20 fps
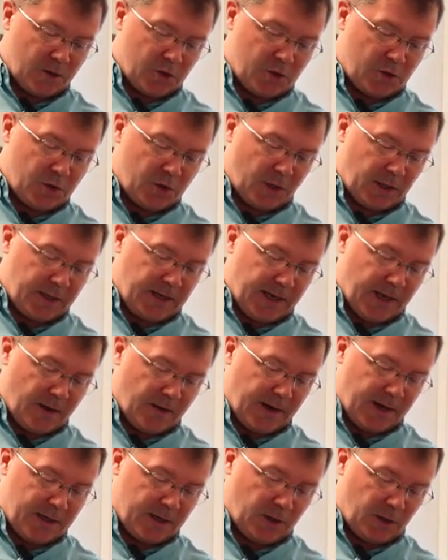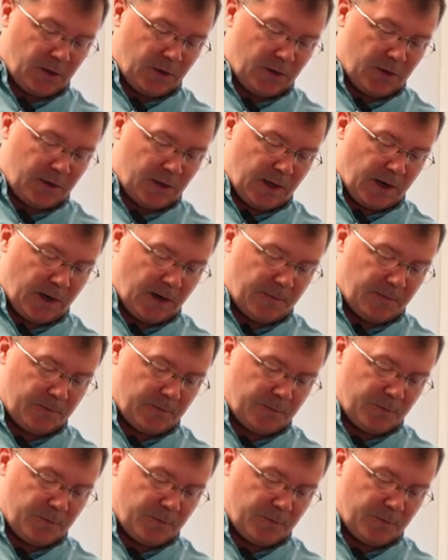chill it down and dilute it there.